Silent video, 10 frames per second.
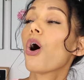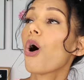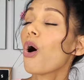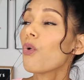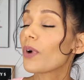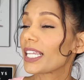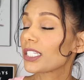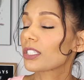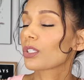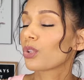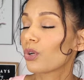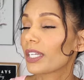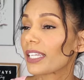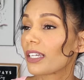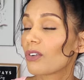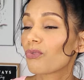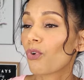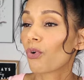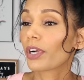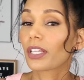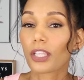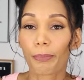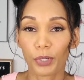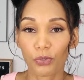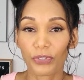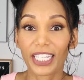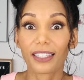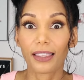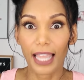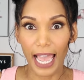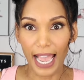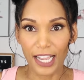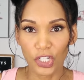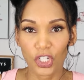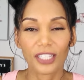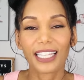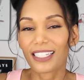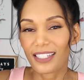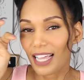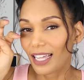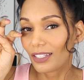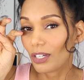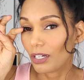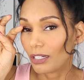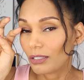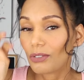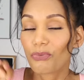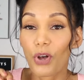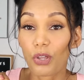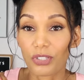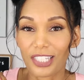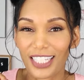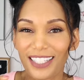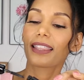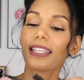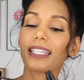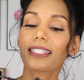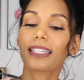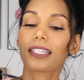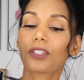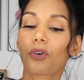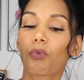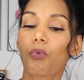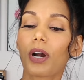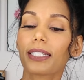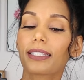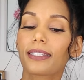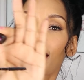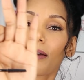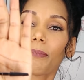always looking for the perfect lash that is not a falsie. This is what the